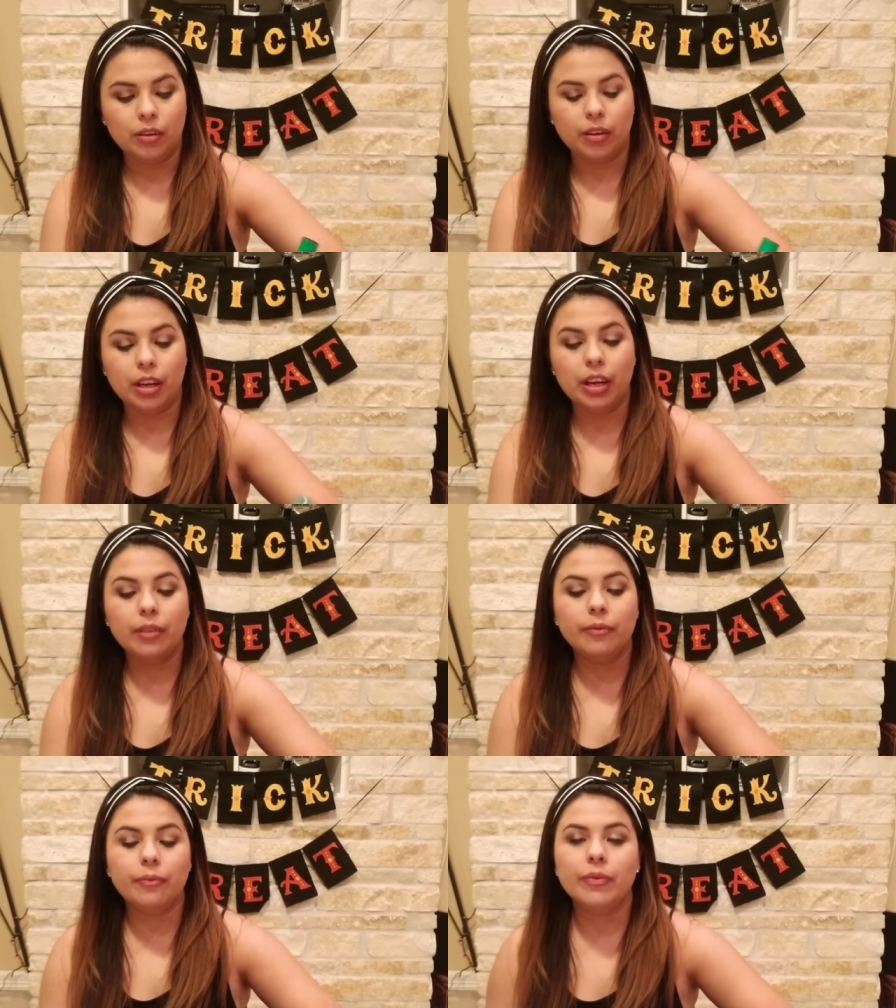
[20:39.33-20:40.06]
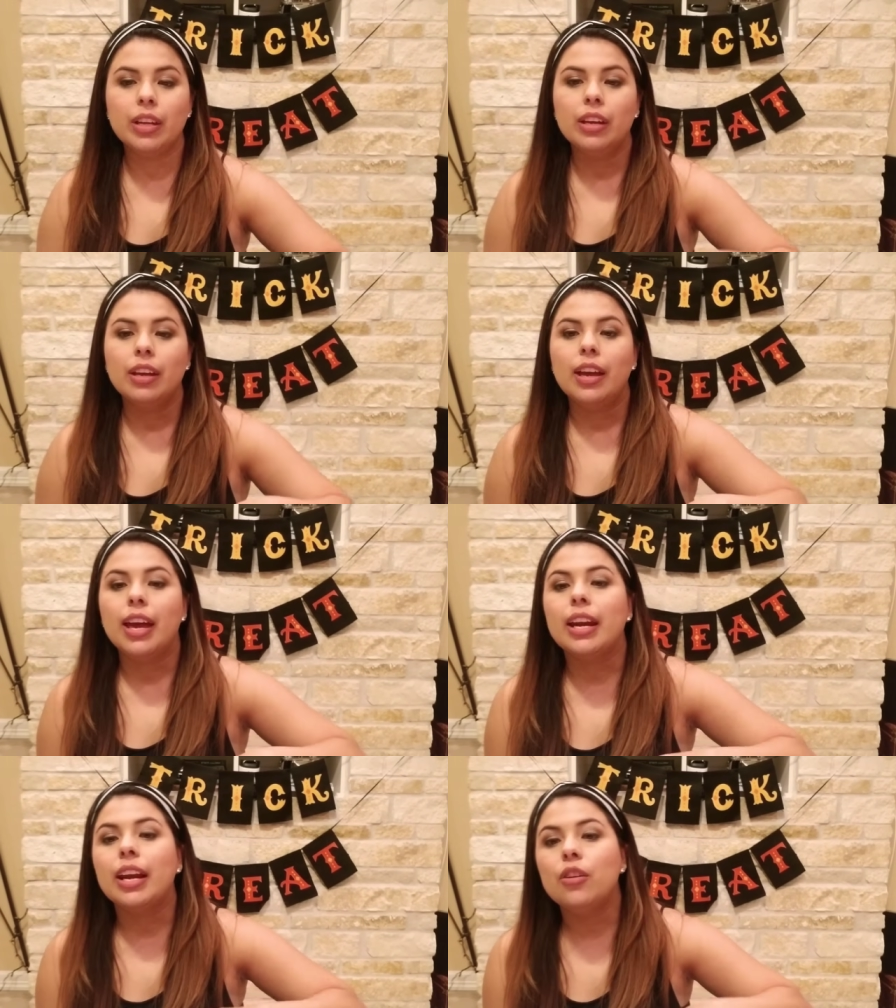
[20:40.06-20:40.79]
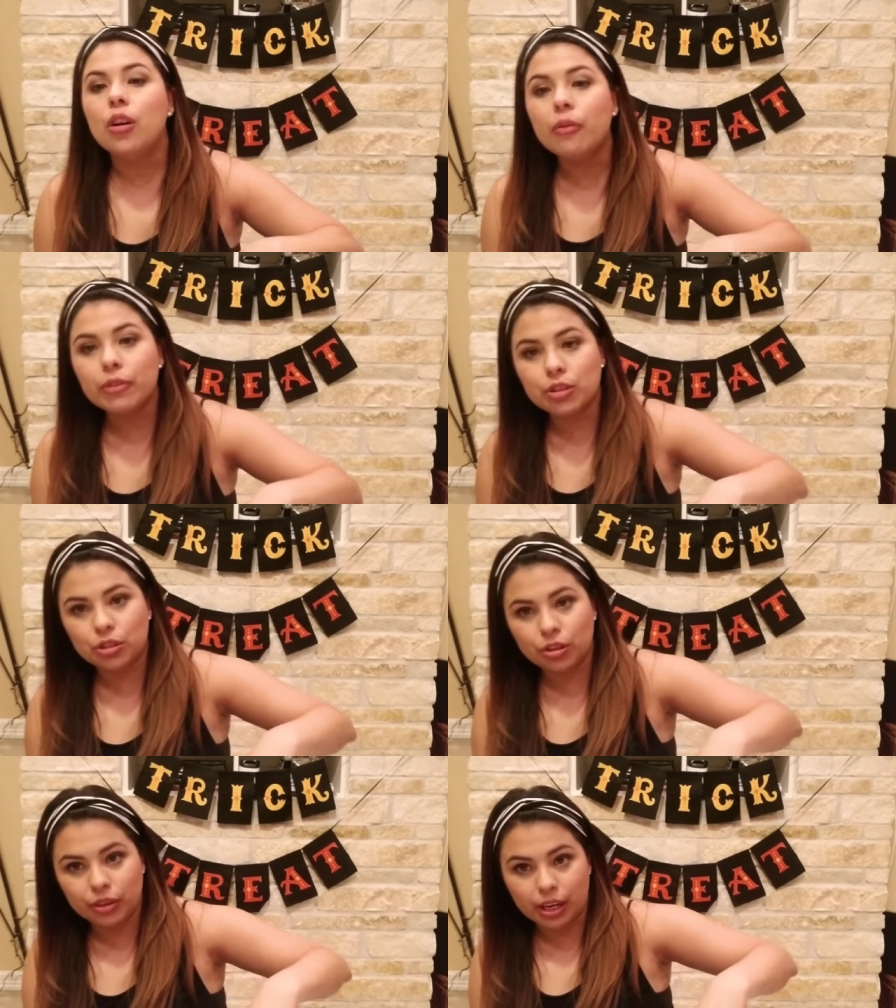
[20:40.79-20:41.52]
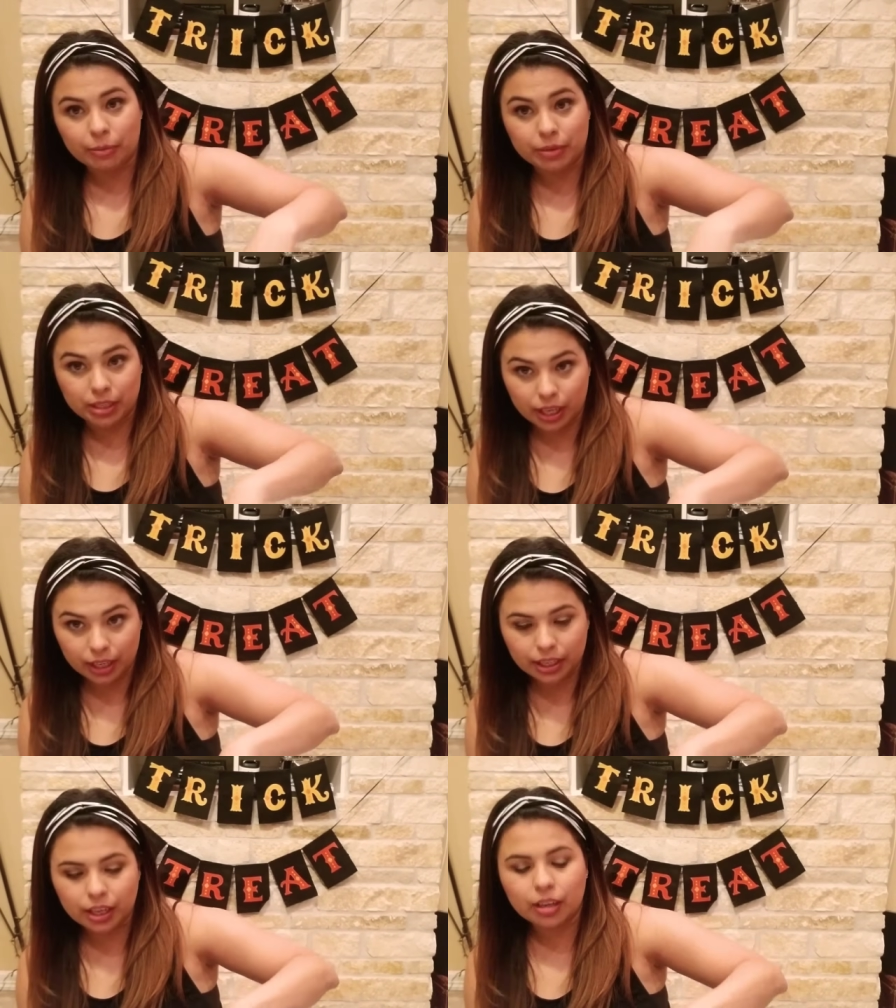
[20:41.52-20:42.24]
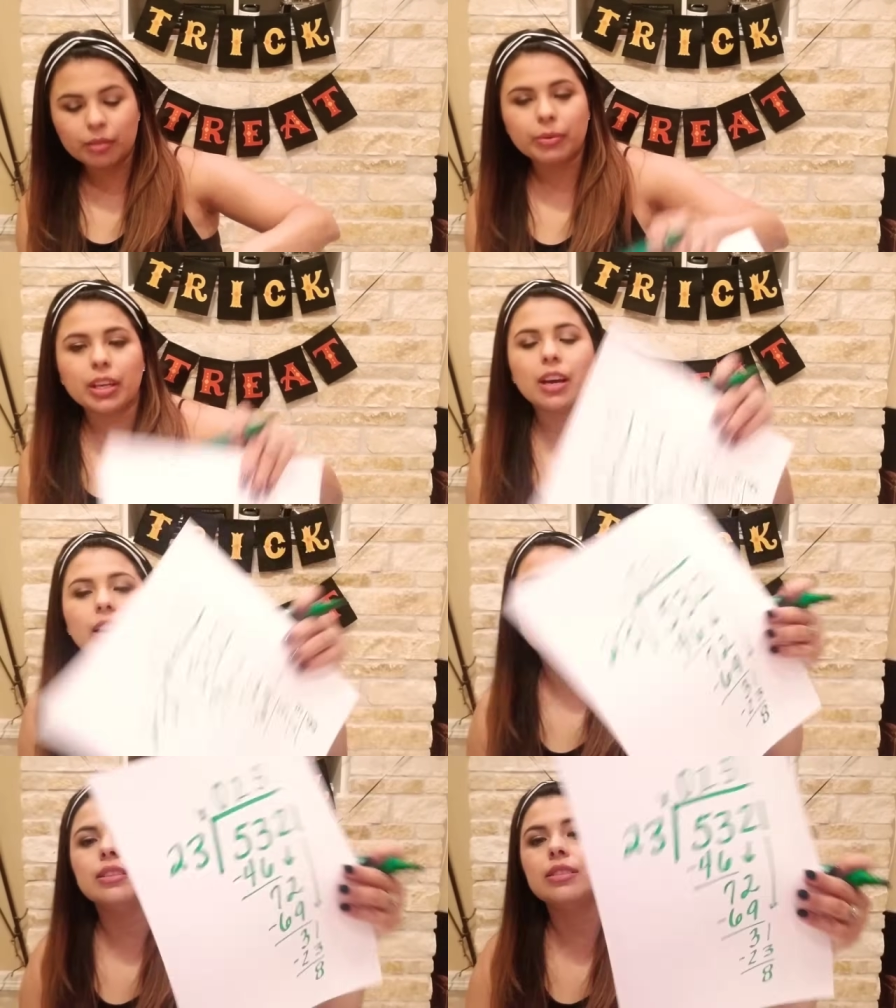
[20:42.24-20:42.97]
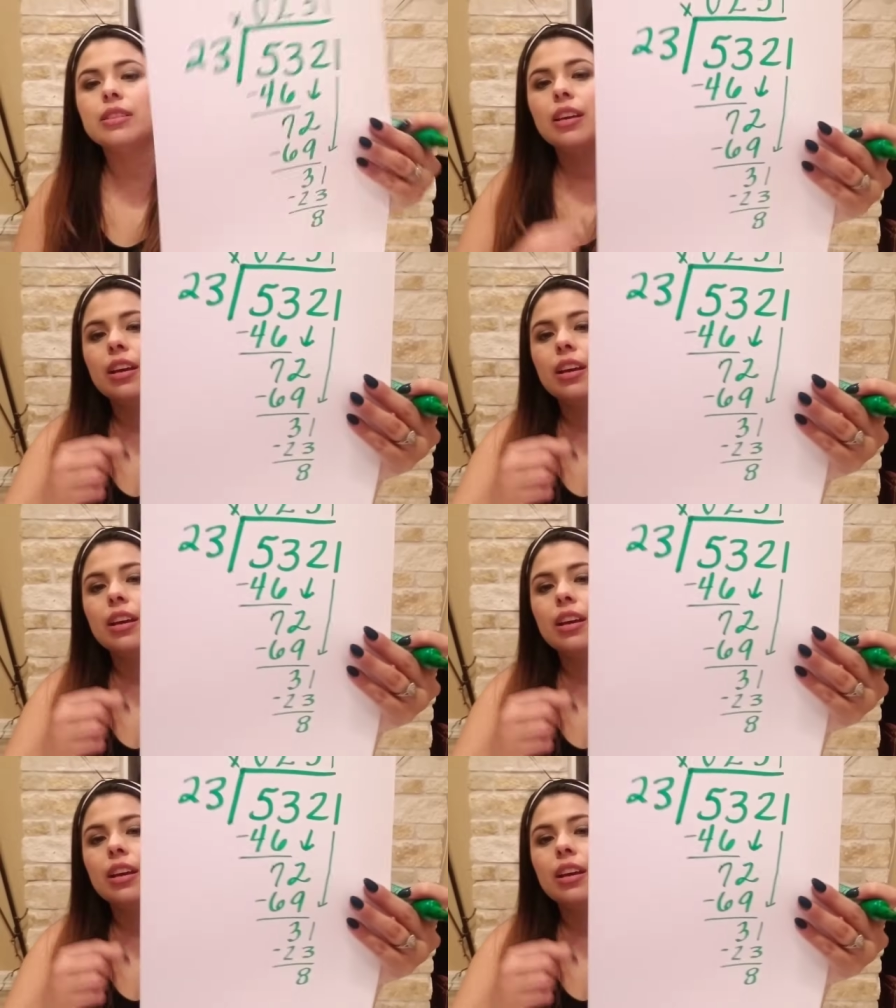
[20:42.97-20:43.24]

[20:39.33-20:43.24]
Okay? And I know for sure that I'm done here because